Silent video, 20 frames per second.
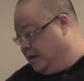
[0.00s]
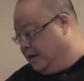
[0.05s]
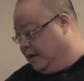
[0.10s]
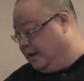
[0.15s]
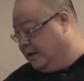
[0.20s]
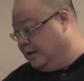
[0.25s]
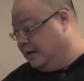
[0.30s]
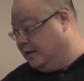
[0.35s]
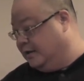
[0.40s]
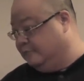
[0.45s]

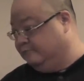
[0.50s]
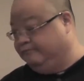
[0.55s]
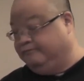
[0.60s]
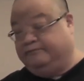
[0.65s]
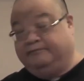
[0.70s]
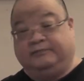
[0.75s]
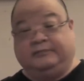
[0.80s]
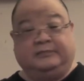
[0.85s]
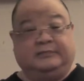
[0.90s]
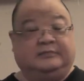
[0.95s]

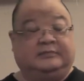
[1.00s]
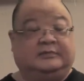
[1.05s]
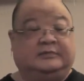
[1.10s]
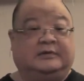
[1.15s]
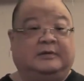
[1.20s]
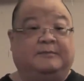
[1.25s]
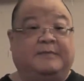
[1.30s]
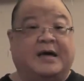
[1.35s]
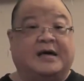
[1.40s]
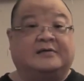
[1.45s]

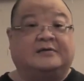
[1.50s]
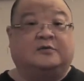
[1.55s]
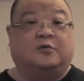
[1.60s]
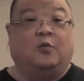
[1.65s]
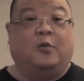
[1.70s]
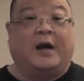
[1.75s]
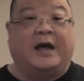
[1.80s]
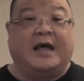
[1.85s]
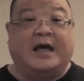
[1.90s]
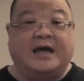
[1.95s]
The best
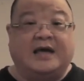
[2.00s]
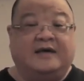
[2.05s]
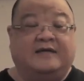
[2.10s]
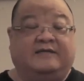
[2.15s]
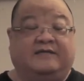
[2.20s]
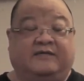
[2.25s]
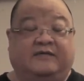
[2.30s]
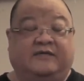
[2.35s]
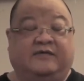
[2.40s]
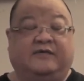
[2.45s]

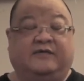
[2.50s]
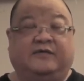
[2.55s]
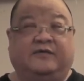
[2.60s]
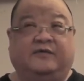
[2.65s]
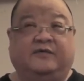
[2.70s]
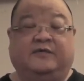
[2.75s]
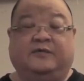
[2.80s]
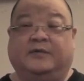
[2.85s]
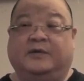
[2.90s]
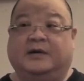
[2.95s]
ways
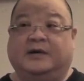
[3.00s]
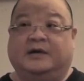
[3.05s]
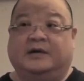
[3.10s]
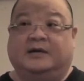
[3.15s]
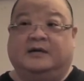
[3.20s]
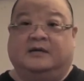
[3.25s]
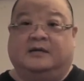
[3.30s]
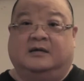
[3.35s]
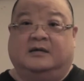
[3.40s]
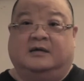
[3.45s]
to
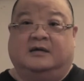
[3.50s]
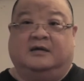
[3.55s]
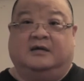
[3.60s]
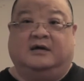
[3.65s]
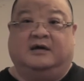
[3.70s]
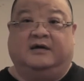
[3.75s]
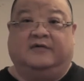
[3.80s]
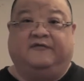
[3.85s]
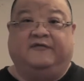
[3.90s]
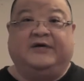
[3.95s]

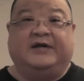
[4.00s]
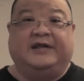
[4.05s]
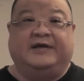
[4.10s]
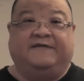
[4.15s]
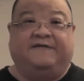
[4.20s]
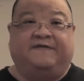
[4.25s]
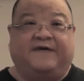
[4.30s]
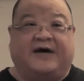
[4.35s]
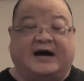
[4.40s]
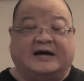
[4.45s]

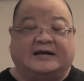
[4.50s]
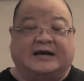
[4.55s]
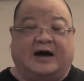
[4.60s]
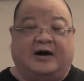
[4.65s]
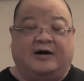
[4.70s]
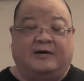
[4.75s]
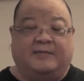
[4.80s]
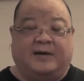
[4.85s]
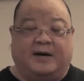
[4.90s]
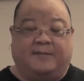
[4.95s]
really find
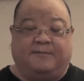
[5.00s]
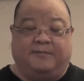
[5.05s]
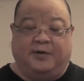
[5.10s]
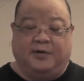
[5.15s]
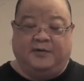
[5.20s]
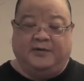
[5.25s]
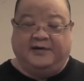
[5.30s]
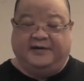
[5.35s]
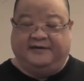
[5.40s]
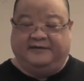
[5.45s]
out about
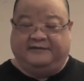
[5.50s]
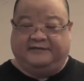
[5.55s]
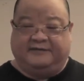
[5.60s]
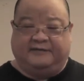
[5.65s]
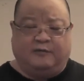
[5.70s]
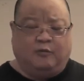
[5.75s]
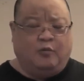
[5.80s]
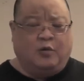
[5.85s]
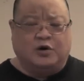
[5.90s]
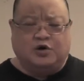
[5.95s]

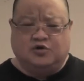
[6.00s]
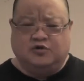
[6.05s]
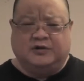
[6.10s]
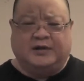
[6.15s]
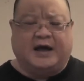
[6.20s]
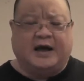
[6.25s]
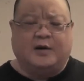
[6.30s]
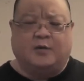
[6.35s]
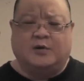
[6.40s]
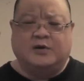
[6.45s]
Bowies, what you
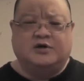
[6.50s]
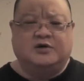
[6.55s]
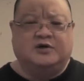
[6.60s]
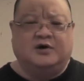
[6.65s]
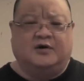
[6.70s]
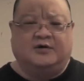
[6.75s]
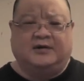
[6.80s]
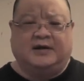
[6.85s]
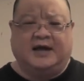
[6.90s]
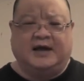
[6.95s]
like, what you
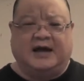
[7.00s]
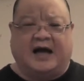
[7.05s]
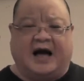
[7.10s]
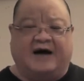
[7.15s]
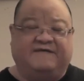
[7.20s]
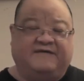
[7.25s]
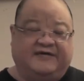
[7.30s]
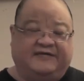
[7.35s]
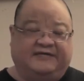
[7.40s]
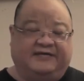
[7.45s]
don't like,
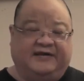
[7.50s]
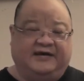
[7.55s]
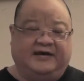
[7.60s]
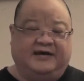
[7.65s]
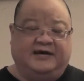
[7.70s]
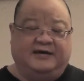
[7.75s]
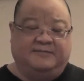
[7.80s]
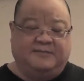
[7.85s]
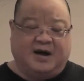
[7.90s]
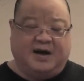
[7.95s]

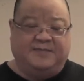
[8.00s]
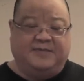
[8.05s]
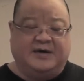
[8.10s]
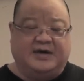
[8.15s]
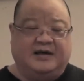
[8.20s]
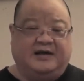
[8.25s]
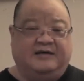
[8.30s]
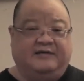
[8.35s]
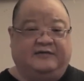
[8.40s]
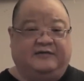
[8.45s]
obviously, in my
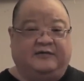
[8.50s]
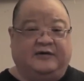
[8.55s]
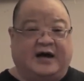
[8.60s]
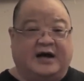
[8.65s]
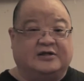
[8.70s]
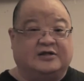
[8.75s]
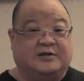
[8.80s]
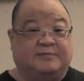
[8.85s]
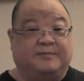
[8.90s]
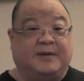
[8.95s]
opinion, is to
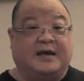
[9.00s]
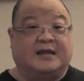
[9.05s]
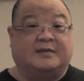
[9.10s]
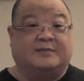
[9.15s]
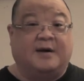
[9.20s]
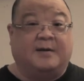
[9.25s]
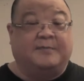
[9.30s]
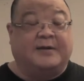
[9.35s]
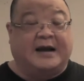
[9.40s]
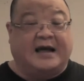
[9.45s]
actually pick
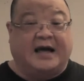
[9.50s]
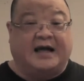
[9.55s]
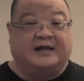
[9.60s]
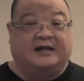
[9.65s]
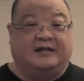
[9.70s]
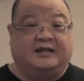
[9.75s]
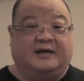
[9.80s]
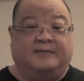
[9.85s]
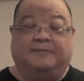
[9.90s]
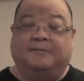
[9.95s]
them up and
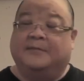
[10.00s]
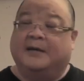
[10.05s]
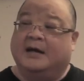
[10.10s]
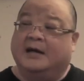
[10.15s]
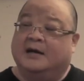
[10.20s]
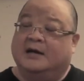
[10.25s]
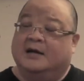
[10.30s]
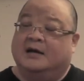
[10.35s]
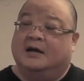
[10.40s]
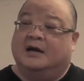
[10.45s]
handle them.
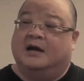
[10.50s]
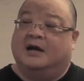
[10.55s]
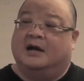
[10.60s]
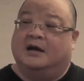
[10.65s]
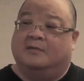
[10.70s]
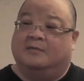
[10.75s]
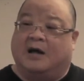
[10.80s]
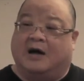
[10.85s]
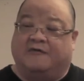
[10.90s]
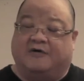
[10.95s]

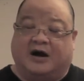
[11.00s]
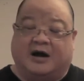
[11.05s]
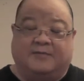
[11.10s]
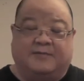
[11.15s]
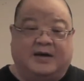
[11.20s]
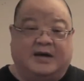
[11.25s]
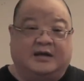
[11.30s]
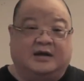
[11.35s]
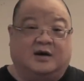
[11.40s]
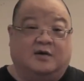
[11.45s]
I
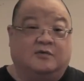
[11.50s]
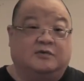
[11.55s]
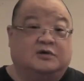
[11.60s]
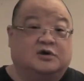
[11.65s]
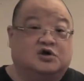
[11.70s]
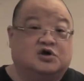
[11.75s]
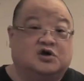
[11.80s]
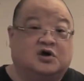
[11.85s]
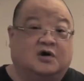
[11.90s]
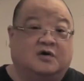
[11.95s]
recommend going
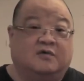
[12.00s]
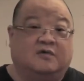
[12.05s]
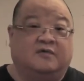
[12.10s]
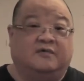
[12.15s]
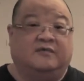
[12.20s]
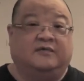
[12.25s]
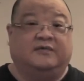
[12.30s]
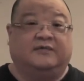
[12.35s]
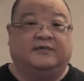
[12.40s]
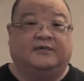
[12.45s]
to
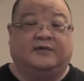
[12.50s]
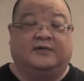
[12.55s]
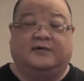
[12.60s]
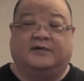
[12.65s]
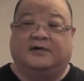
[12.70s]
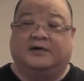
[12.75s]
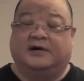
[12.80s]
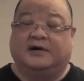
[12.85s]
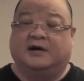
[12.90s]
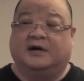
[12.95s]
shows
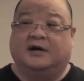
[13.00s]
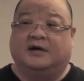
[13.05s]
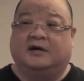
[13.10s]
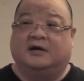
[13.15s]
or